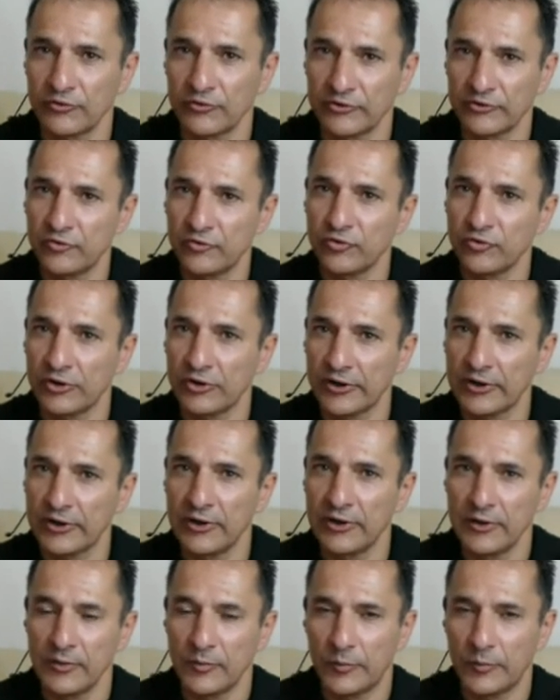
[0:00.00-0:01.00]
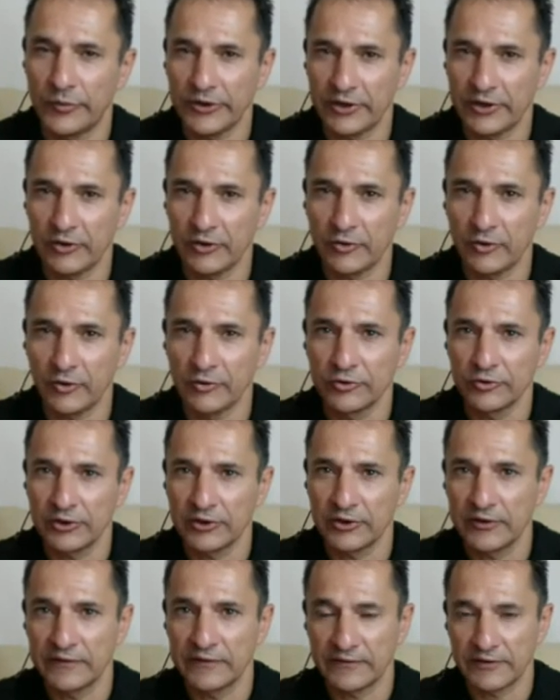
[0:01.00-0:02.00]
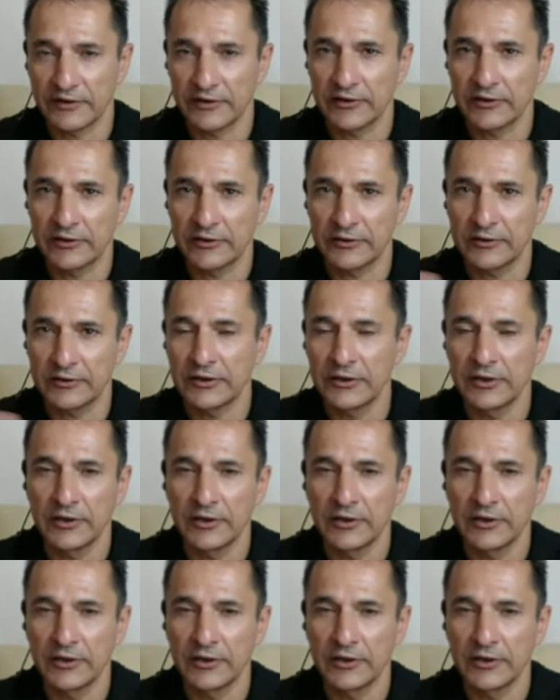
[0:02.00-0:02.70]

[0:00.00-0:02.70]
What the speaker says: essentially bring in your content and stagger